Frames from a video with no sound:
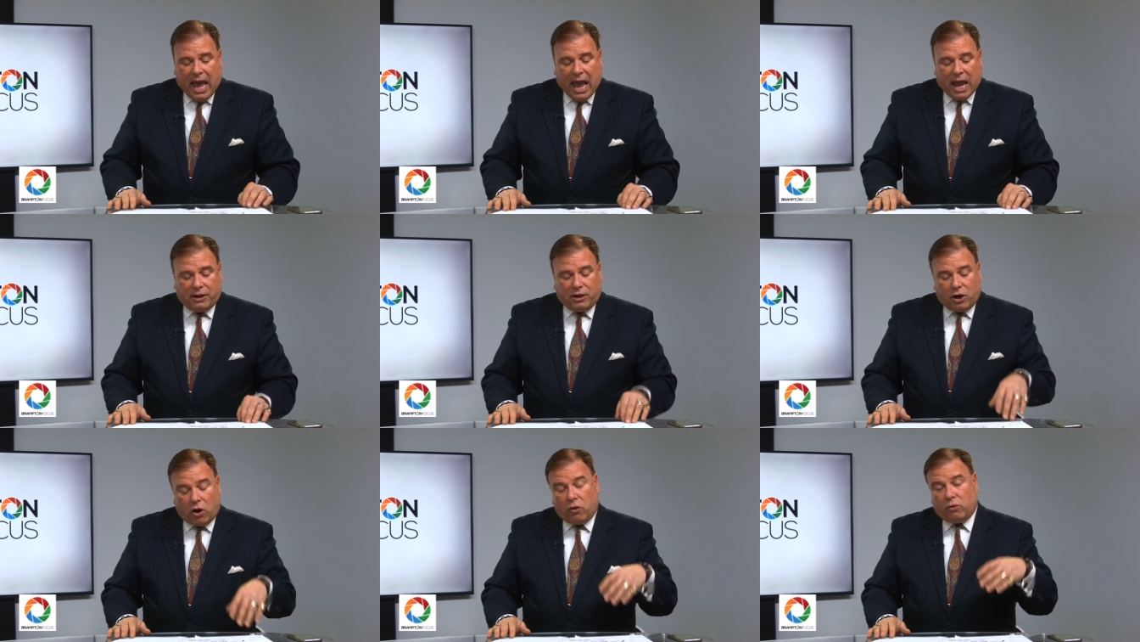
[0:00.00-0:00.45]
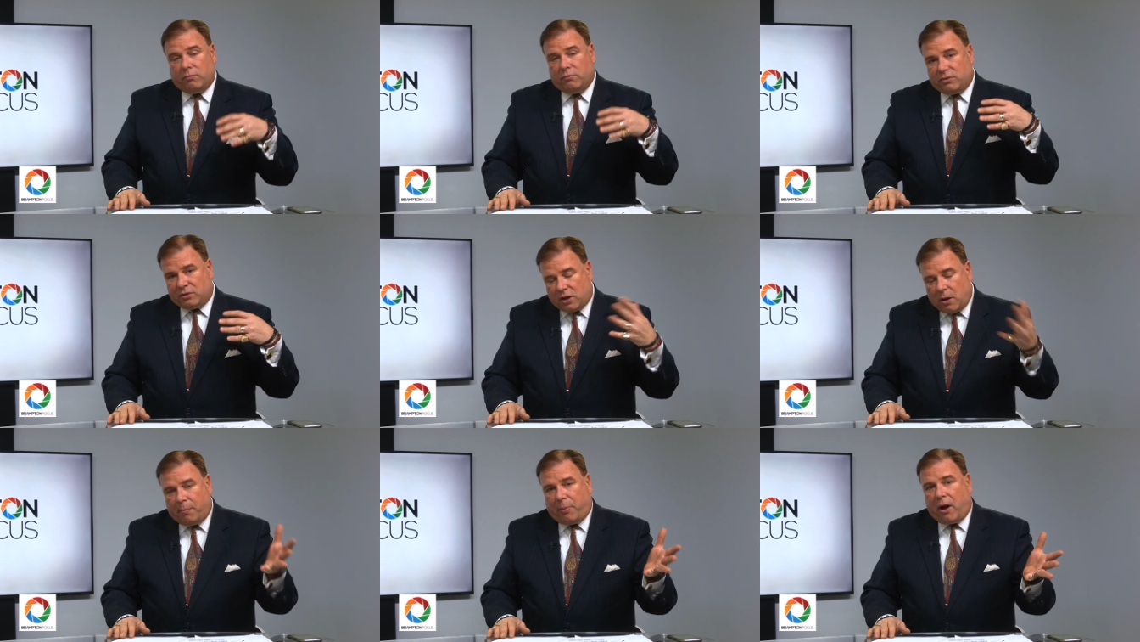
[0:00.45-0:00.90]
And, you know,
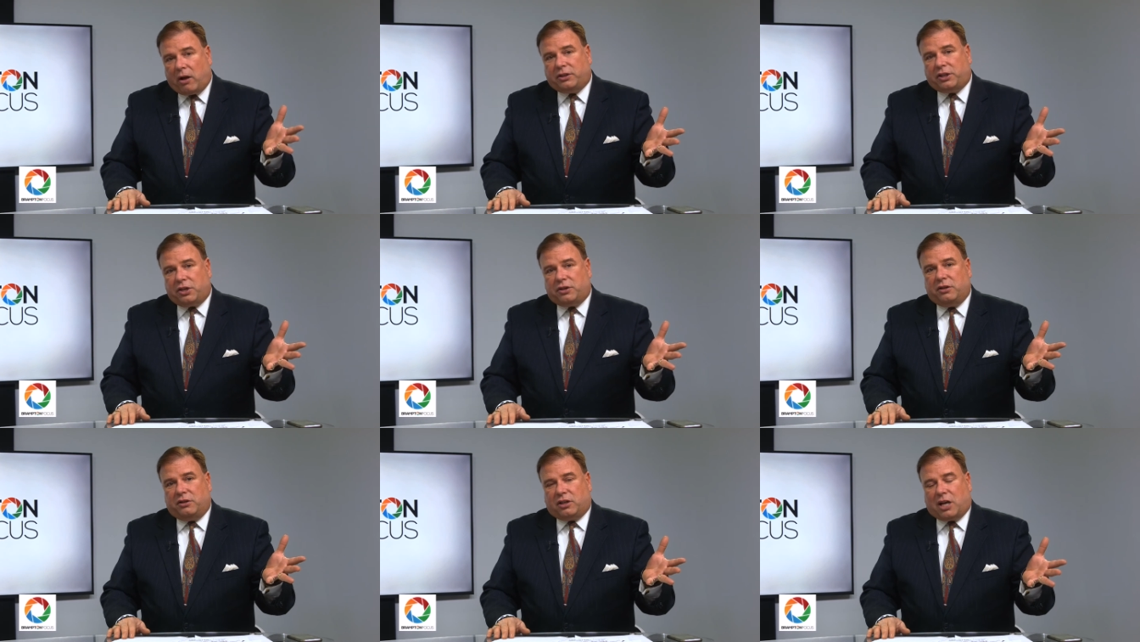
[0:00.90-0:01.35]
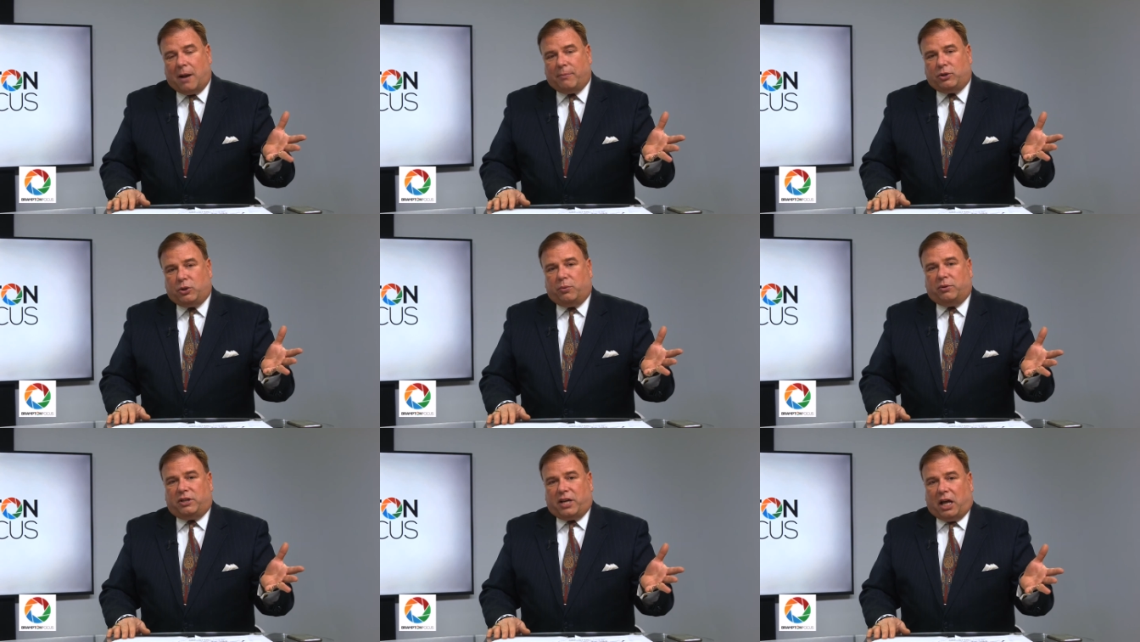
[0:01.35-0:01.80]
some politicians
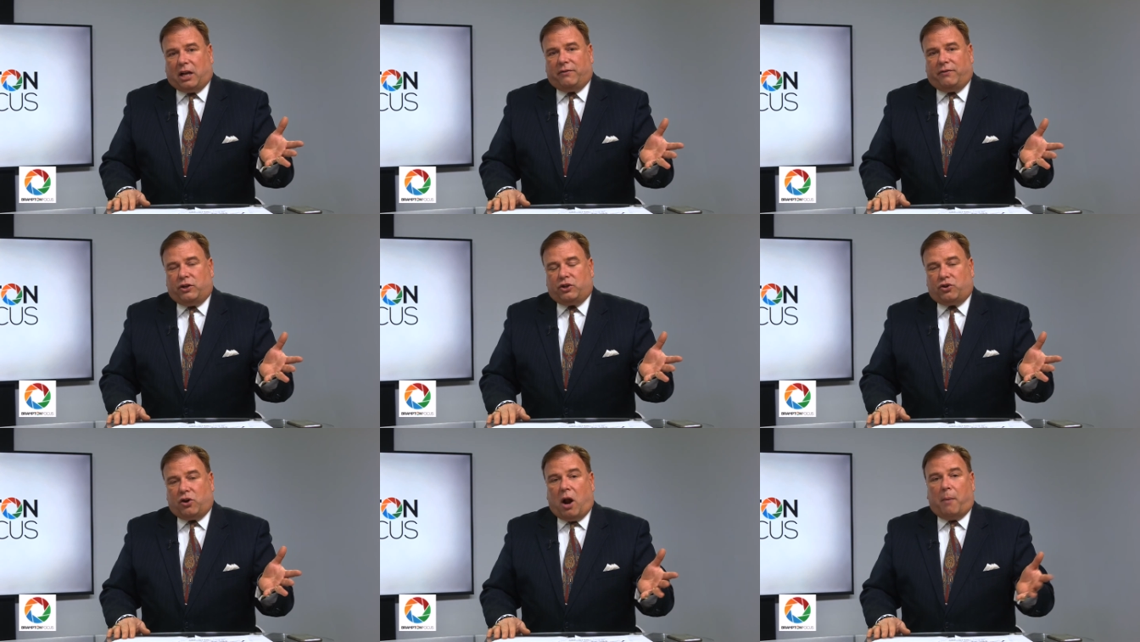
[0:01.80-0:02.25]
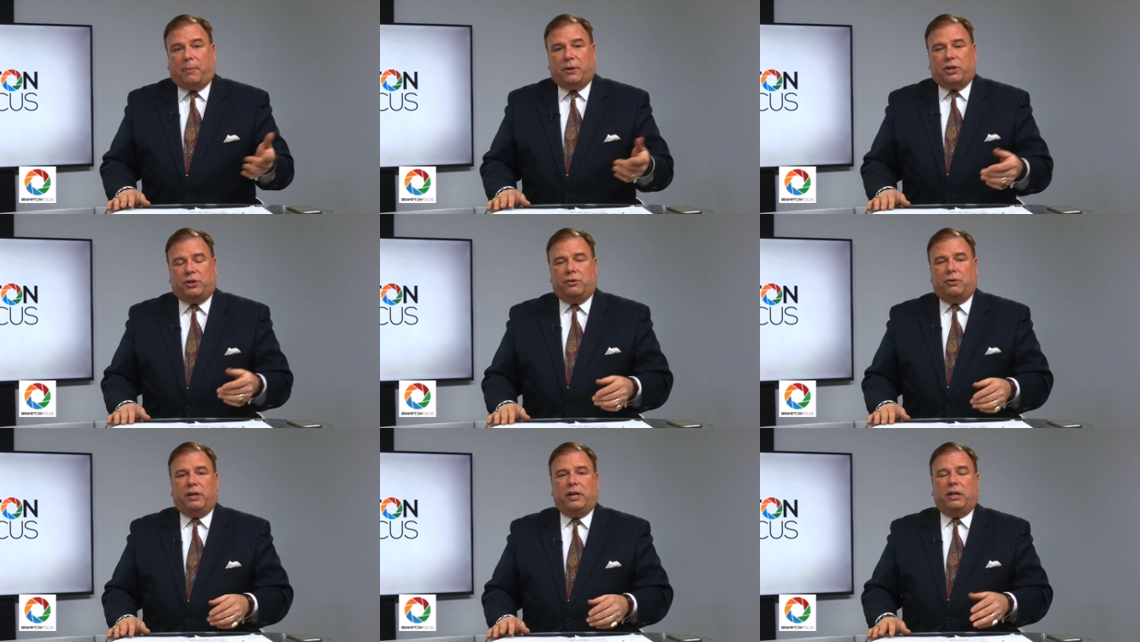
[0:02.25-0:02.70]
come to a television
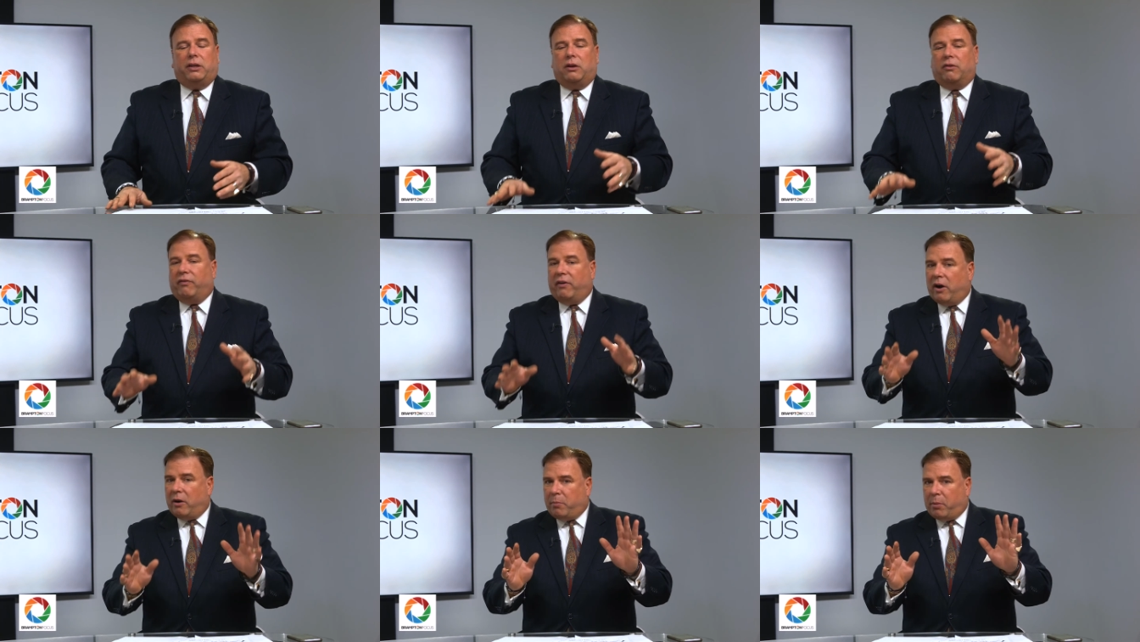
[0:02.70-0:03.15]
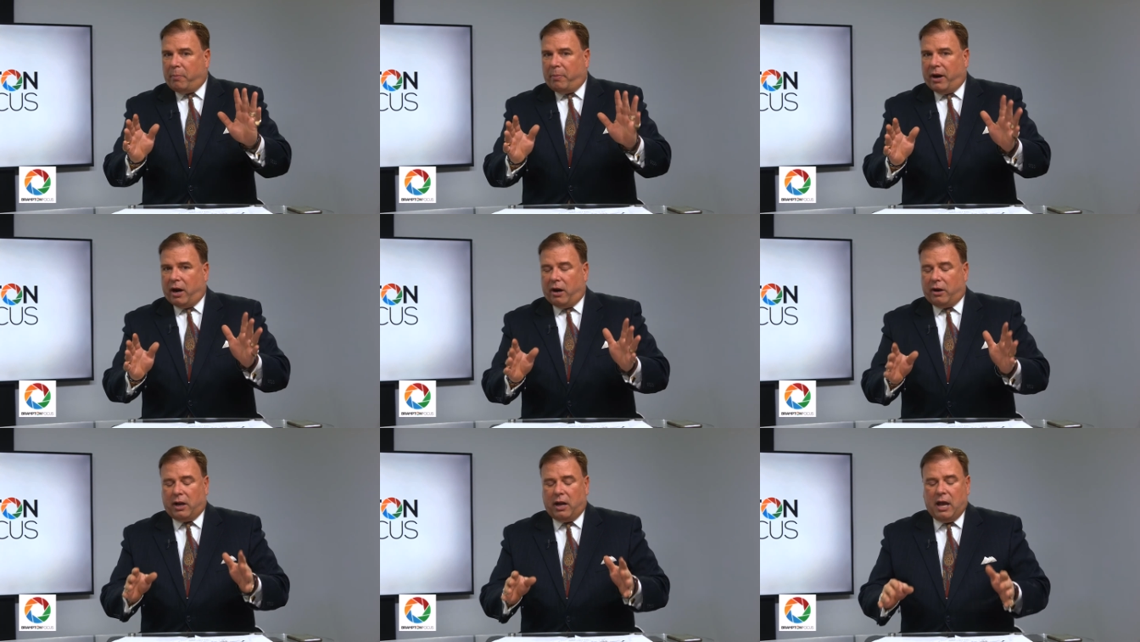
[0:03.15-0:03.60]
opportunity and they're very
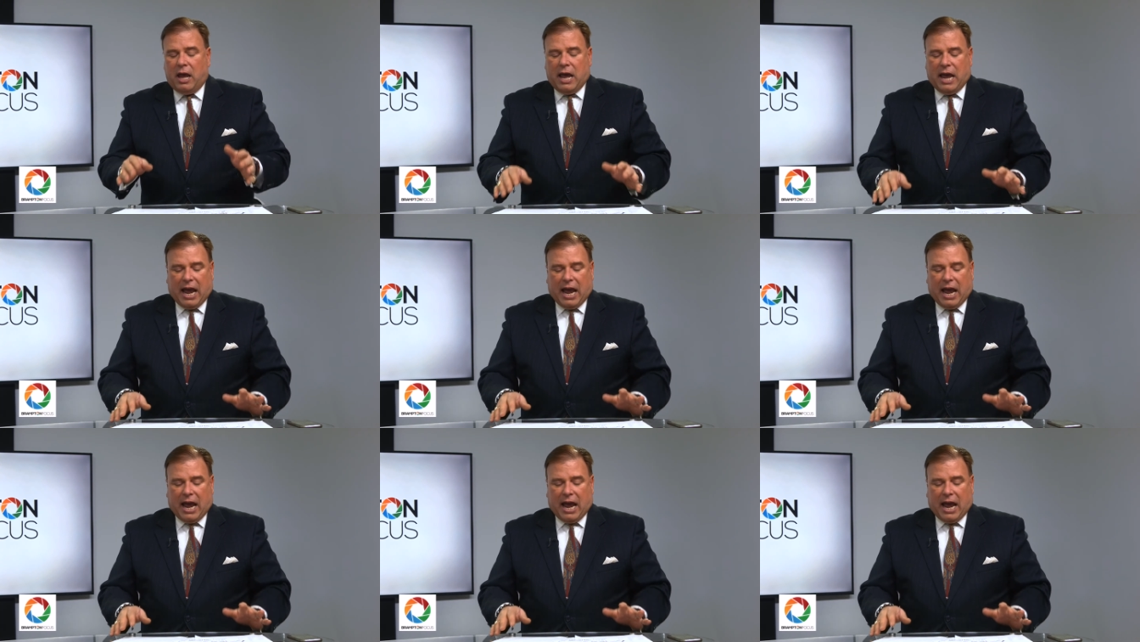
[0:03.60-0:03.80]
prepared.